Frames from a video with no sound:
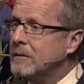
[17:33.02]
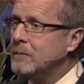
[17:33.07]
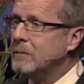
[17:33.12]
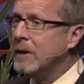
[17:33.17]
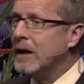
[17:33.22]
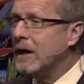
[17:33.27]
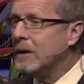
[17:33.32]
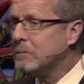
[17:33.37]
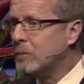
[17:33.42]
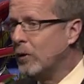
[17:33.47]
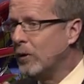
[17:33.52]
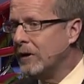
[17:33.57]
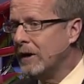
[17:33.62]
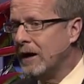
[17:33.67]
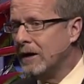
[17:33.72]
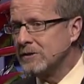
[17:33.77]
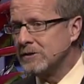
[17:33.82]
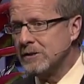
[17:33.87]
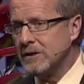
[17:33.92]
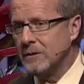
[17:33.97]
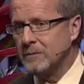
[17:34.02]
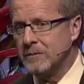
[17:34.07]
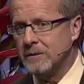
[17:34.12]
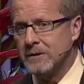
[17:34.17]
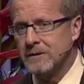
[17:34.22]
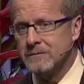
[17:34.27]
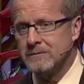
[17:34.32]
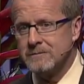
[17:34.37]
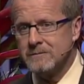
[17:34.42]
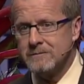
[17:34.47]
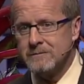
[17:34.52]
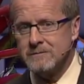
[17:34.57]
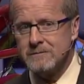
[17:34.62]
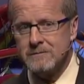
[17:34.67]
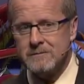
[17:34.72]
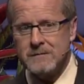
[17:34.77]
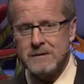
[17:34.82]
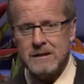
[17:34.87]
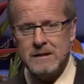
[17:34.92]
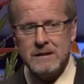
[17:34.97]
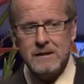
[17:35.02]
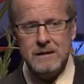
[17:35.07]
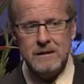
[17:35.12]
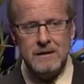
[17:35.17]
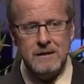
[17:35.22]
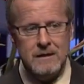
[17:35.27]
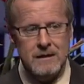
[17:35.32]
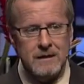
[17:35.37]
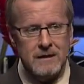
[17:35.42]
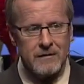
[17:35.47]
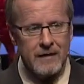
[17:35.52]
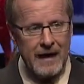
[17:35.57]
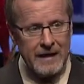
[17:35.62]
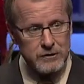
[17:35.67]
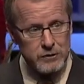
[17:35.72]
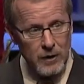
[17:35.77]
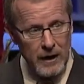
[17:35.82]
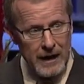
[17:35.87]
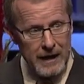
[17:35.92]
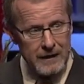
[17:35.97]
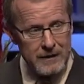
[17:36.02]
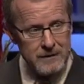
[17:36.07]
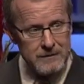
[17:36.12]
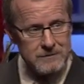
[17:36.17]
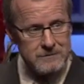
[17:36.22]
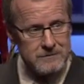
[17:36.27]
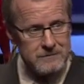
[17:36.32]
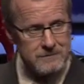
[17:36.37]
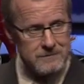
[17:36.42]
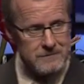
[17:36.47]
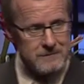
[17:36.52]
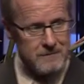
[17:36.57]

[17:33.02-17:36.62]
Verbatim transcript: May I point out something? That dragon